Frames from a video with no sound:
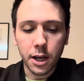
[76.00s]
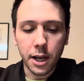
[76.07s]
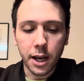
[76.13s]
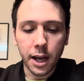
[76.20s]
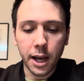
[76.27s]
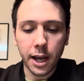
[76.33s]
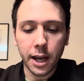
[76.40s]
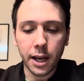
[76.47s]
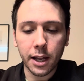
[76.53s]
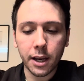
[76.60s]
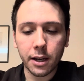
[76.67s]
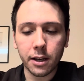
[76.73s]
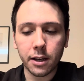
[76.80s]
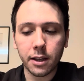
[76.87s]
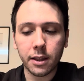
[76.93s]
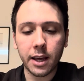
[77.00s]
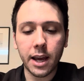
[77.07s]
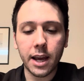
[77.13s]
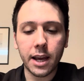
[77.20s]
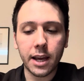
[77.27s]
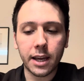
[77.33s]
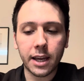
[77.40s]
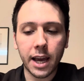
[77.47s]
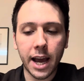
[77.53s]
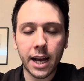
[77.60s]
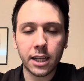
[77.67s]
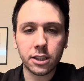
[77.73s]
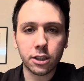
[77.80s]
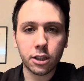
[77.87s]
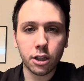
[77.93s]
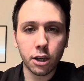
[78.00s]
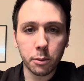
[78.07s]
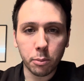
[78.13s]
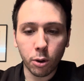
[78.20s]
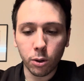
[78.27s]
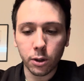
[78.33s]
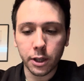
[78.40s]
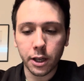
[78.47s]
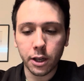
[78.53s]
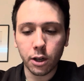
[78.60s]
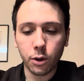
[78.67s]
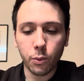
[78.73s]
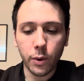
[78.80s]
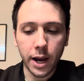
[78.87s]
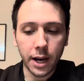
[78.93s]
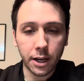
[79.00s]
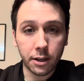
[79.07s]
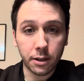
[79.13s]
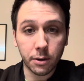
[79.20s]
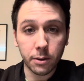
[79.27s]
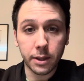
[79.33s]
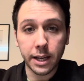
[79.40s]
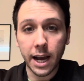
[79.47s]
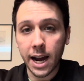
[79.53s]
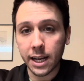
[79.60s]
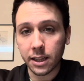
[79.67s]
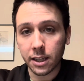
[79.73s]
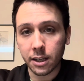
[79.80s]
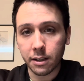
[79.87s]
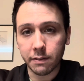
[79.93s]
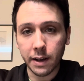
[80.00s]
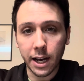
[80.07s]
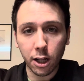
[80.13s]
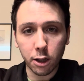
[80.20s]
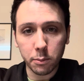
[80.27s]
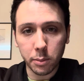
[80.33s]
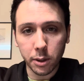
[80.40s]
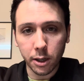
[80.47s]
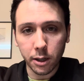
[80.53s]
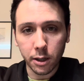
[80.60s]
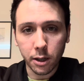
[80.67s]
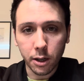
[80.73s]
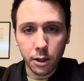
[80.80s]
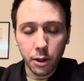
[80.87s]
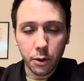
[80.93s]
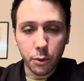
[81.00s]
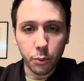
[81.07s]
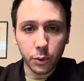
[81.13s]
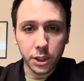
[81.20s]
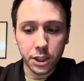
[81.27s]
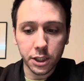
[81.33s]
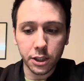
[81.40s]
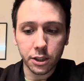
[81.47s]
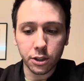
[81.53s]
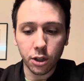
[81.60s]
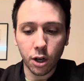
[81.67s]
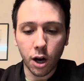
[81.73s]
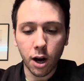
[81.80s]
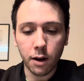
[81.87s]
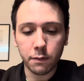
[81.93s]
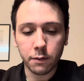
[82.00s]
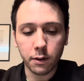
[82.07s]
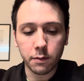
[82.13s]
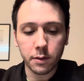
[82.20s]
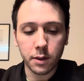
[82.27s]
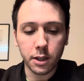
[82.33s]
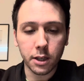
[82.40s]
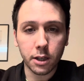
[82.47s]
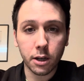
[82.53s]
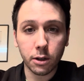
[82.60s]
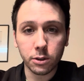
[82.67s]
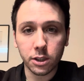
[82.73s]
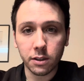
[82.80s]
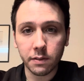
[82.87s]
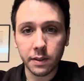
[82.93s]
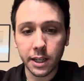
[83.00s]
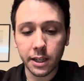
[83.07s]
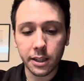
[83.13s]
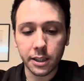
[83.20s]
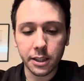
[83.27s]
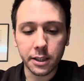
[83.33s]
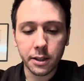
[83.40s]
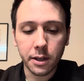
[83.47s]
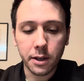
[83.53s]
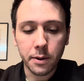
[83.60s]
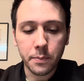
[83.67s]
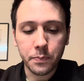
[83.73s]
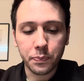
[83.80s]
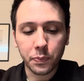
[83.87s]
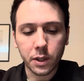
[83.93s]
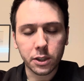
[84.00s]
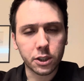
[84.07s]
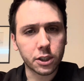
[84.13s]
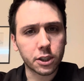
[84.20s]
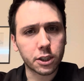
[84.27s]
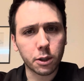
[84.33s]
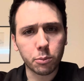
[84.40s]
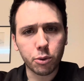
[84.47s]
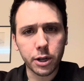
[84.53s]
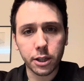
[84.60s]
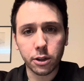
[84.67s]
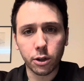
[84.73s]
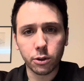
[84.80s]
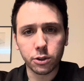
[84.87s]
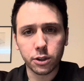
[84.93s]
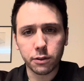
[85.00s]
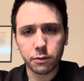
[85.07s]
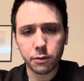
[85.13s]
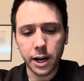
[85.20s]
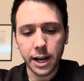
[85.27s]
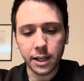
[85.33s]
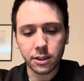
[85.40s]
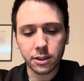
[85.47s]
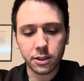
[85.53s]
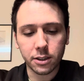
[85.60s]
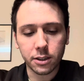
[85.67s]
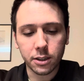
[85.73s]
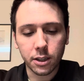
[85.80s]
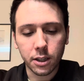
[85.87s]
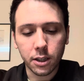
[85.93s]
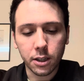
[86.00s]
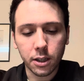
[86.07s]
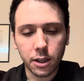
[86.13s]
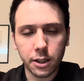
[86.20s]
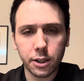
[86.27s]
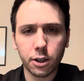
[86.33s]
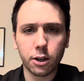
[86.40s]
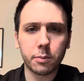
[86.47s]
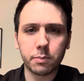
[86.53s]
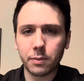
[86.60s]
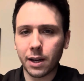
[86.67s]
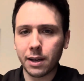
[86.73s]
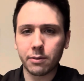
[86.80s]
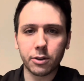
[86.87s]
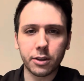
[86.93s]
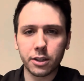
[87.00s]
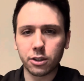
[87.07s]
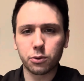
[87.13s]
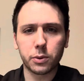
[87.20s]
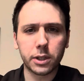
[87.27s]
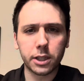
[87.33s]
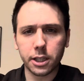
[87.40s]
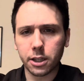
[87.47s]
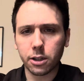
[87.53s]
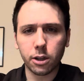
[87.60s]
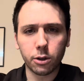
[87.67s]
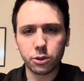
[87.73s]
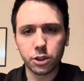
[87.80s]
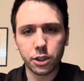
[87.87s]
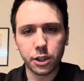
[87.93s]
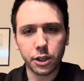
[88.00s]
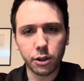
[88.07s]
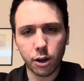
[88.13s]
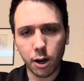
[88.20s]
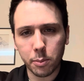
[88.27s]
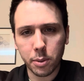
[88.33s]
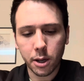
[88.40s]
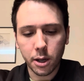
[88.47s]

and they cast Napoleon away to the island of Elba, which is off of the coast of Italy, which is still pretty close to France. Europe, everything's really close in Europe.